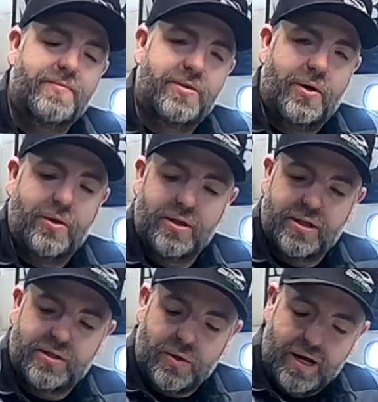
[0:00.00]
So
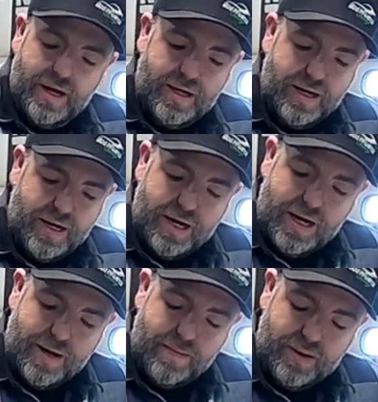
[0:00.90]
let's go ahead,
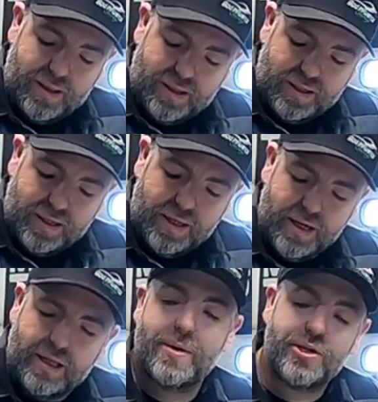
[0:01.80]
um,
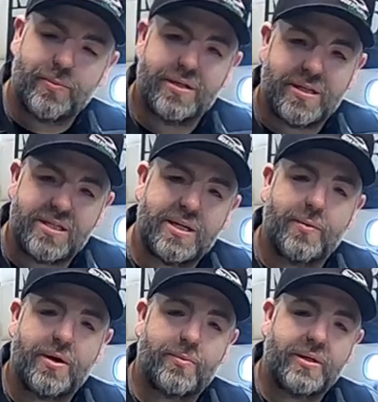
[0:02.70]
get some measurements and see
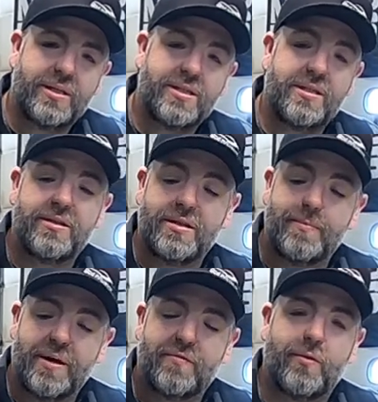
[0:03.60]
what we still need
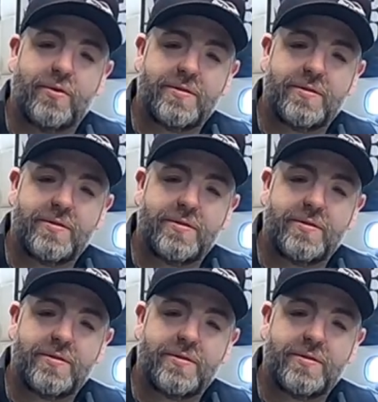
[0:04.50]
to make for